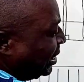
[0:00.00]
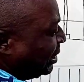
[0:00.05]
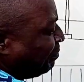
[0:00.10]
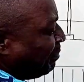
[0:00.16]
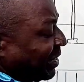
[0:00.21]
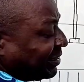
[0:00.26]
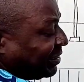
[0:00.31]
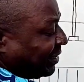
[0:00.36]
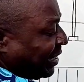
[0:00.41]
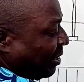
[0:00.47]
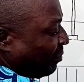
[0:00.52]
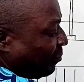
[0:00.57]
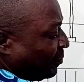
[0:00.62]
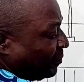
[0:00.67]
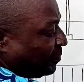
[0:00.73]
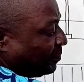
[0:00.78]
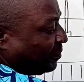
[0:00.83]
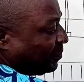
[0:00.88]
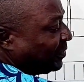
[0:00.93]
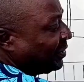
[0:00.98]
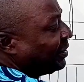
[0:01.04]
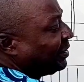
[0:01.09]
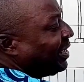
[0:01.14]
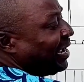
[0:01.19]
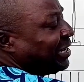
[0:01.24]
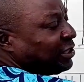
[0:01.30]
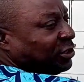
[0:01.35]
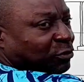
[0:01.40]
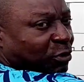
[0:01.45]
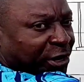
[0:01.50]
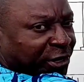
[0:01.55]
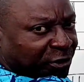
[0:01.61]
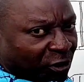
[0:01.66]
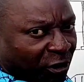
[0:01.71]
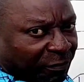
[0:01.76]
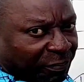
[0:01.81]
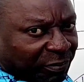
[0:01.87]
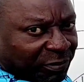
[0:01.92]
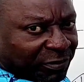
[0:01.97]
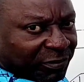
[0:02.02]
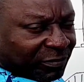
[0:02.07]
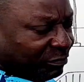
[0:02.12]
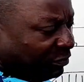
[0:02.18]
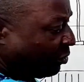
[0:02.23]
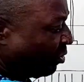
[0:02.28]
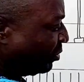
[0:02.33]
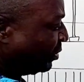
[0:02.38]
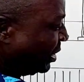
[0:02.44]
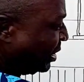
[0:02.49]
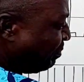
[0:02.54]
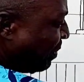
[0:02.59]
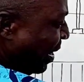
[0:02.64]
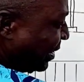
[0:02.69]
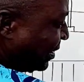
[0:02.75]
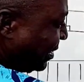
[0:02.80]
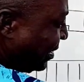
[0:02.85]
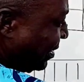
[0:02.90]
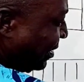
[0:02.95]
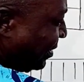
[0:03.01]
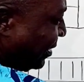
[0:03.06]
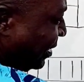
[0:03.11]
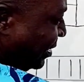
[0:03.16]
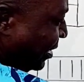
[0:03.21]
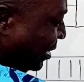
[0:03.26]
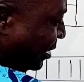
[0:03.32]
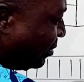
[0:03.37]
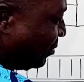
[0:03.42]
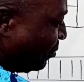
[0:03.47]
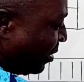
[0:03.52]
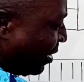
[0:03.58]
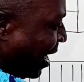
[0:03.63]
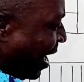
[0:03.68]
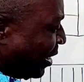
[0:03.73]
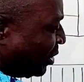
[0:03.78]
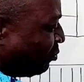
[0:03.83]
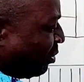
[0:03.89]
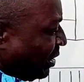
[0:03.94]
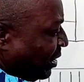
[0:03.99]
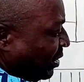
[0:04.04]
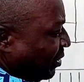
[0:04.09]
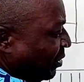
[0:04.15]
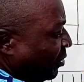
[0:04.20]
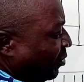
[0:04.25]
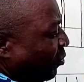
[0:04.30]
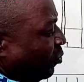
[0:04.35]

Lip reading: this part now that is going up, because this is actually